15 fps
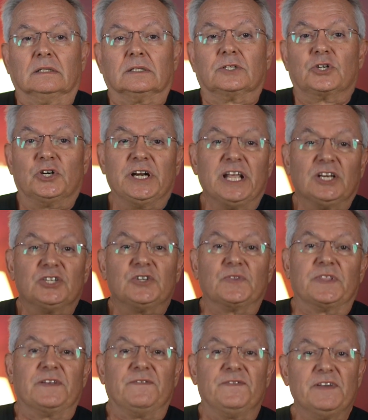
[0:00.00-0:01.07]
Turning to
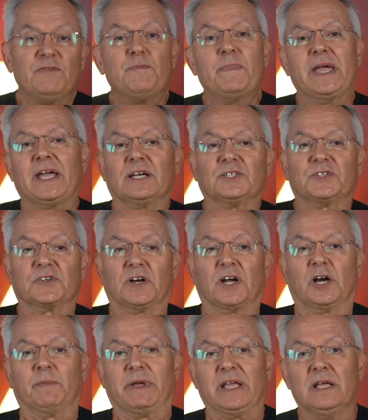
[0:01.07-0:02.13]
the 5th Panzer
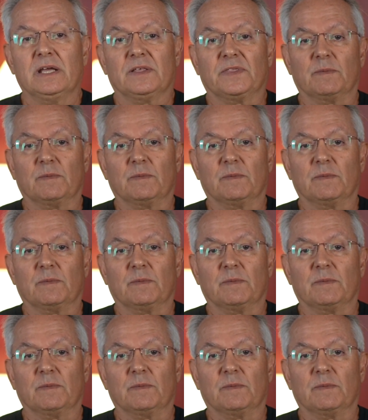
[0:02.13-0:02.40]
Army,